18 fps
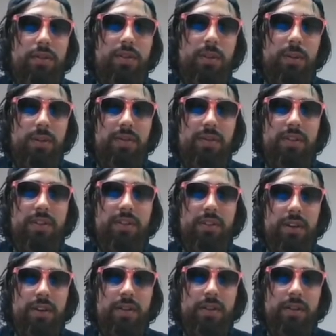Should we fill
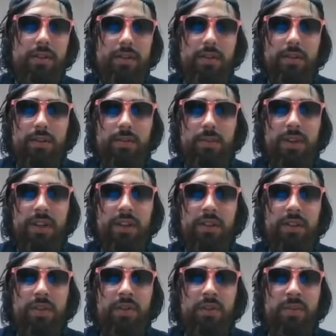this out?
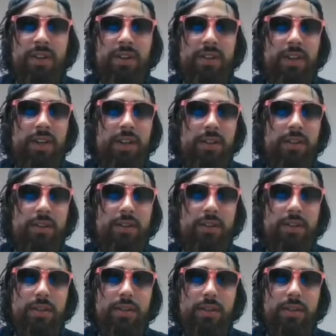Begin 3-minute test.